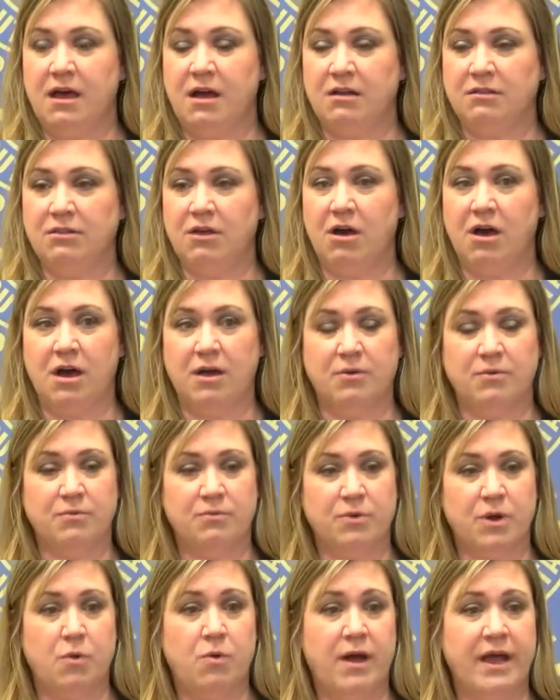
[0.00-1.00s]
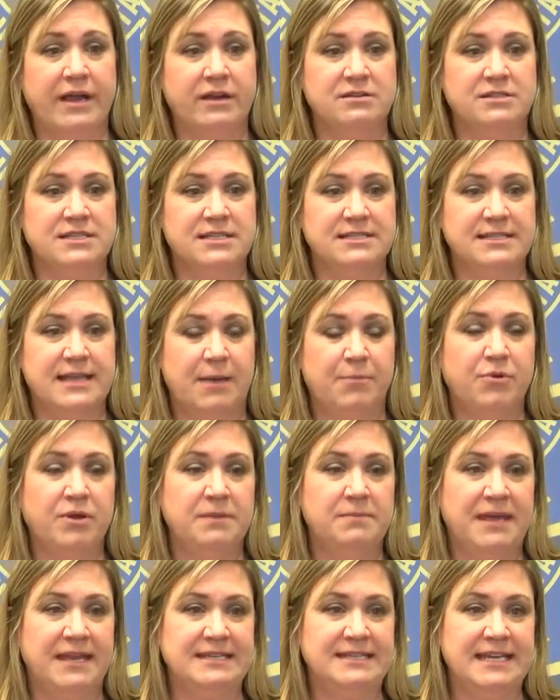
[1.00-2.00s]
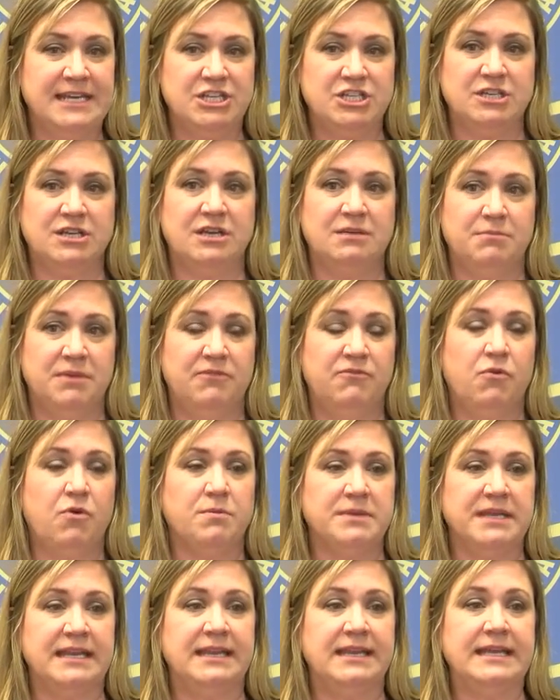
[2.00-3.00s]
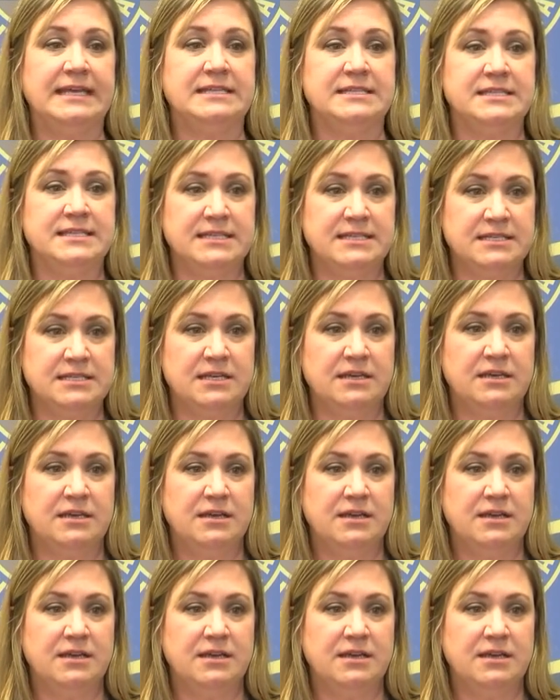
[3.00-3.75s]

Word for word: our law requires is that premeditation can be formed in an instant